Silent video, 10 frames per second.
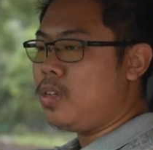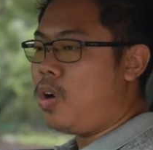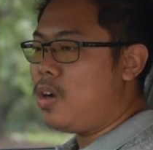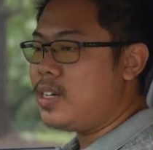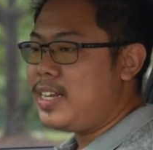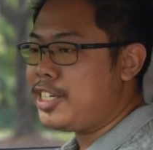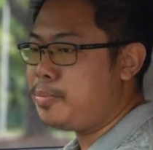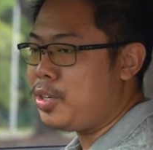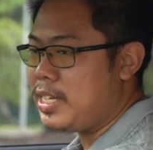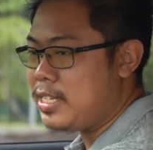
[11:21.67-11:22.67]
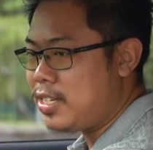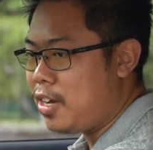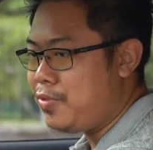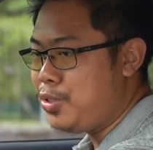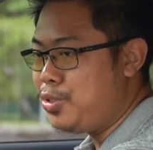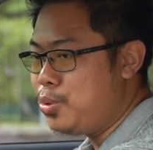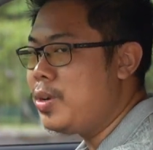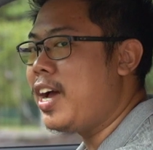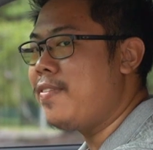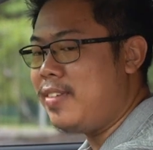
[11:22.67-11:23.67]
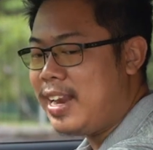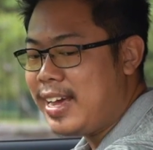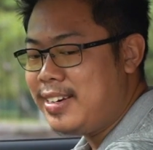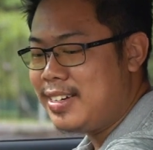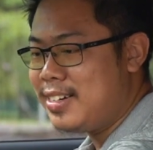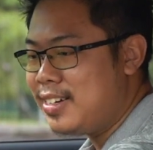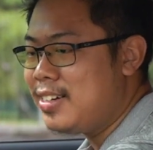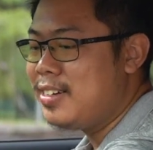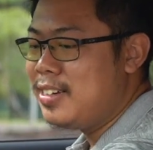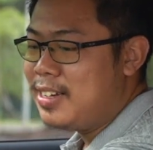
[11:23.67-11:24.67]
On the dashboard itself, you do have leather.